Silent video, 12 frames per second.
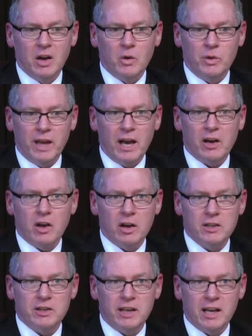without going
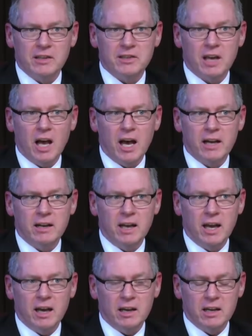to the other side.
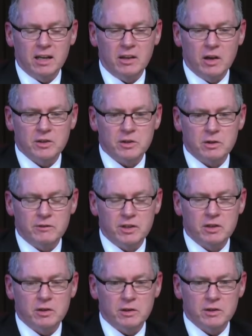Now, in those sort of
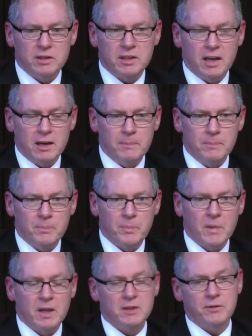issues,
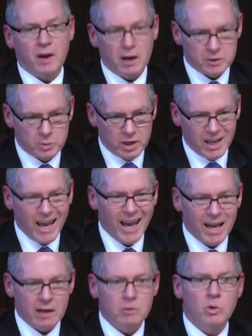as far as we
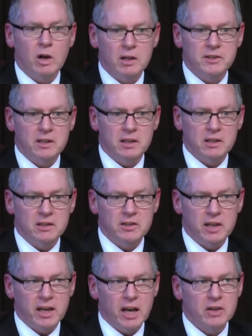can, while it's in the
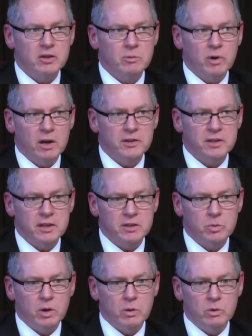conciliation process,
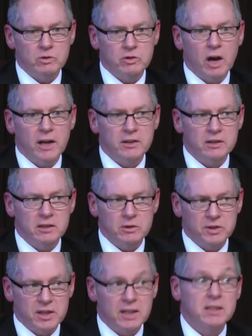we will try to deal
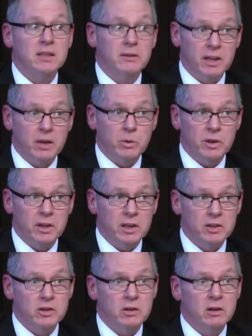sensitively with the
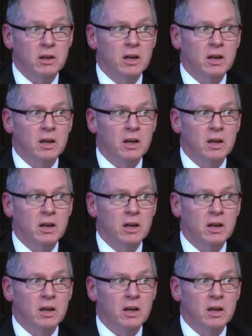issue.